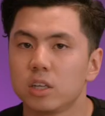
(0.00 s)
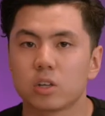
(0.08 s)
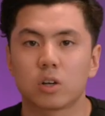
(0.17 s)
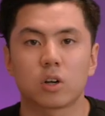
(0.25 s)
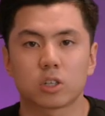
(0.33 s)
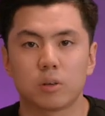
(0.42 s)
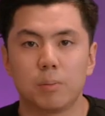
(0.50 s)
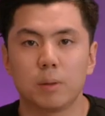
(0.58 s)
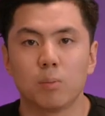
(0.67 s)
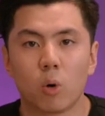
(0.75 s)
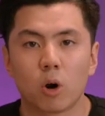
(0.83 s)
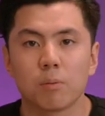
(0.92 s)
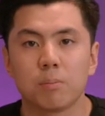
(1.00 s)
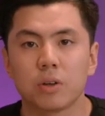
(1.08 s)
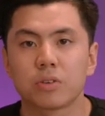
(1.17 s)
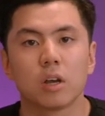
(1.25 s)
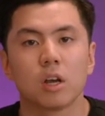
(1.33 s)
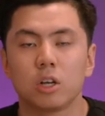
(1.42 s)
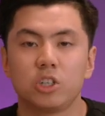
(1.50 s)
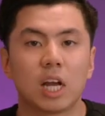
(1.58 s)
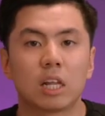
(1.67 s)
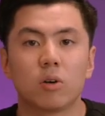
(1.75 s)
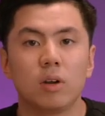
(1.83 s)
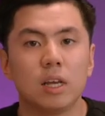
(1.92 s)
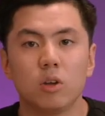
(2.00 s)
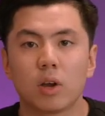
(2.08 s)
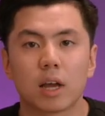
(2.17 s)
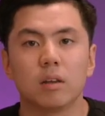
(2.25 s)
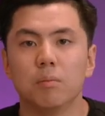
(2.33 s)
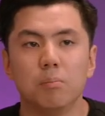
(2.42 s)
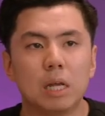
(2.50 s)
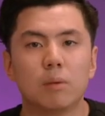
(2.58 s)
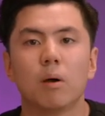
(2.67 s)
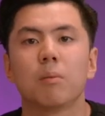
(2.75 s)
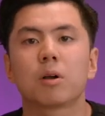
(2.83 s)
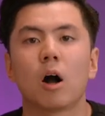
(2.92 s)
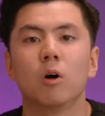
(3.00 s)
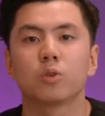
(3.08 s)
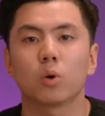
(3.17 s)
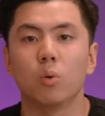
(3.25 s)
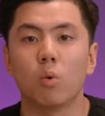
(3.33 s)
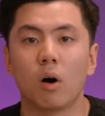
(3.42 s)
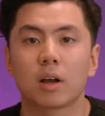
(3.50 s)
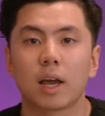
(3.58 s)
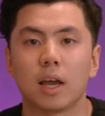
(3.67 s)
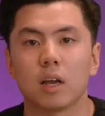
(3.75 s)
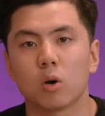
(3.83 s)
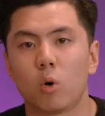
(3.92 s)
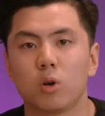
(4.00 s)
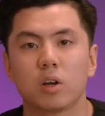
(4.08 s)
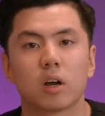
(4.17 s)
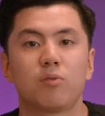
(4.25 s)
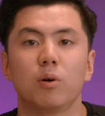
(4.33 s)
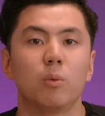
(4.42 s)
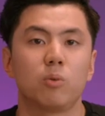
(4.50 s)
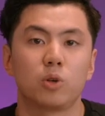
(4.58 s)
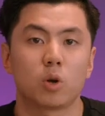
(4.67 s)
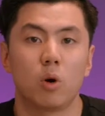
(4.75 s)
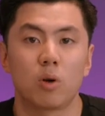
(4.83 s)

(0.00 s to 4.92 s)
gonna cost a bit more, but generally you can minimum count on 1K, or you gotta film it with your own